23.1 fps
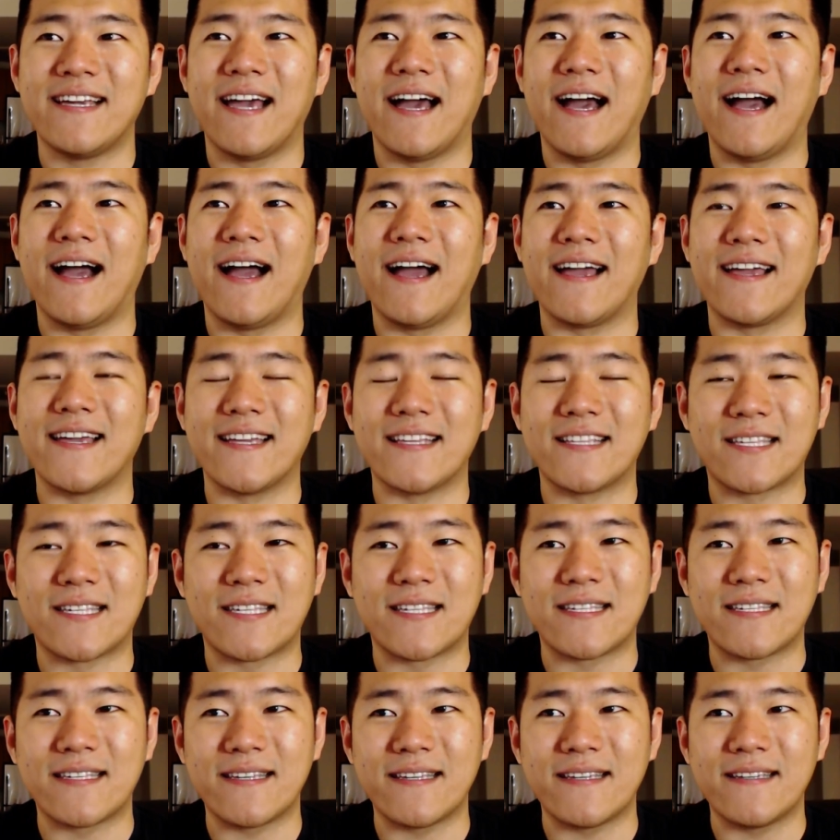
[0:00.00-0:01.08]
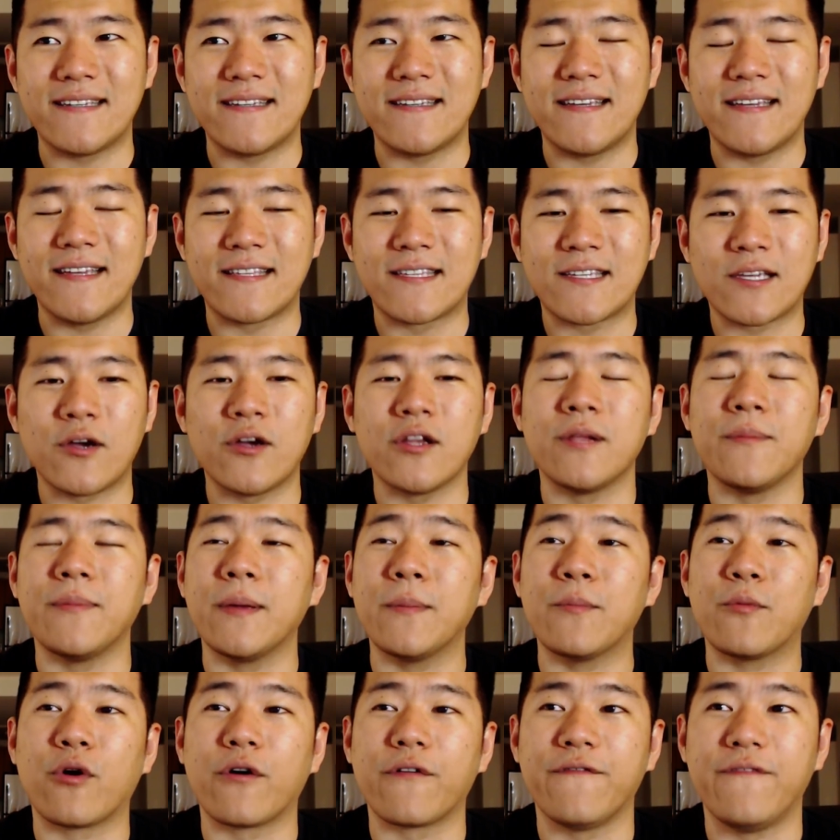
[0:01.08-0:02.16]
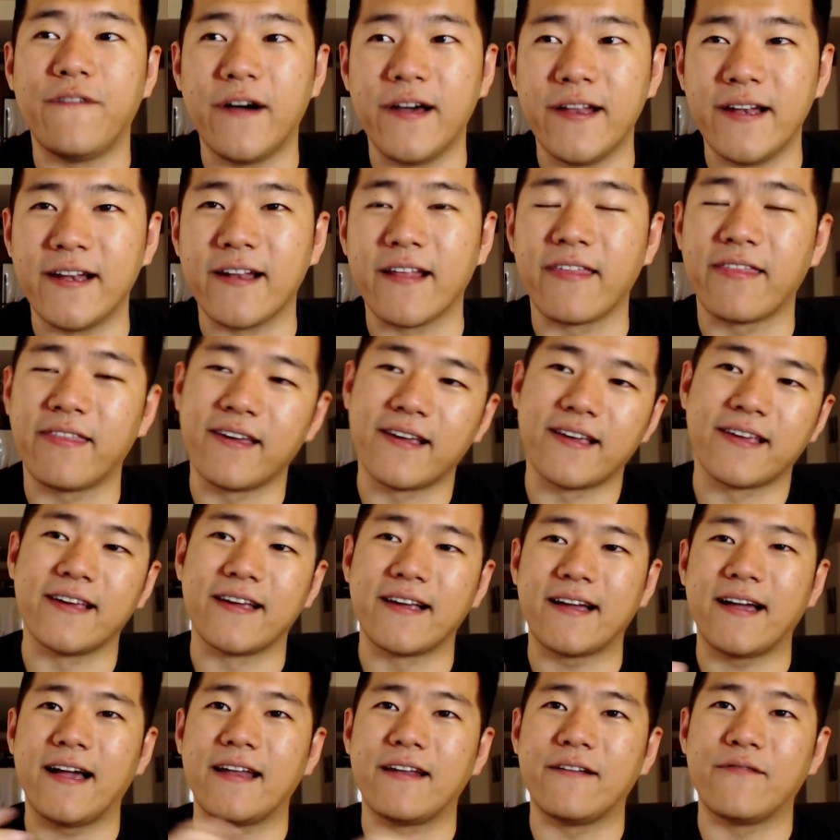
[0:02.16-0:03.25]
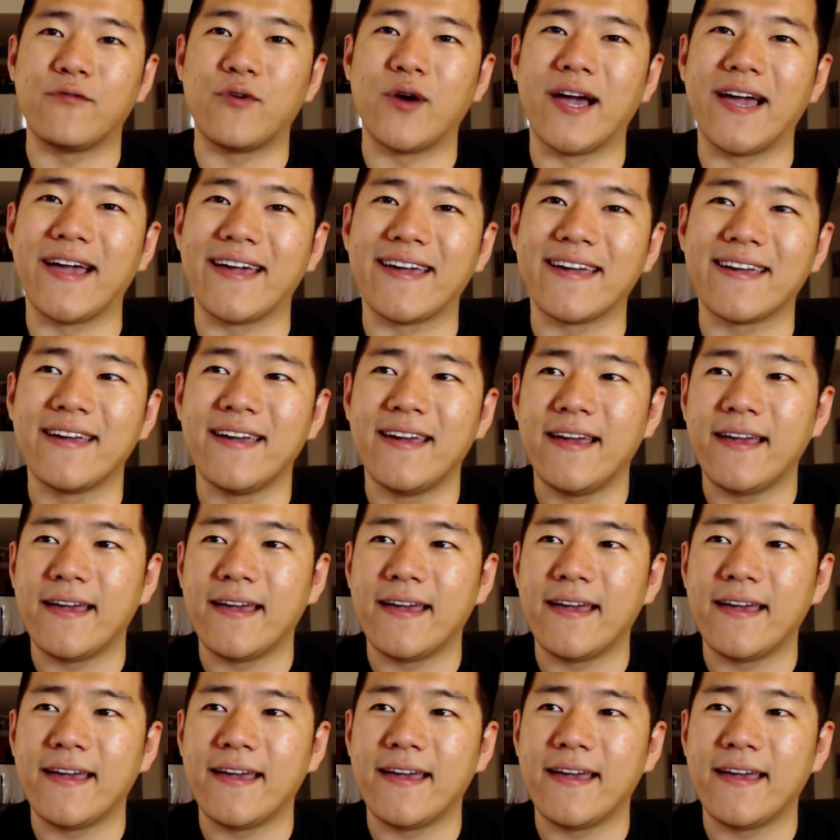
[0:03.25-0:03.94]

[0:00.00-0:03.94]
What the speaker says: It's going to be more fun in a thinking kind of way,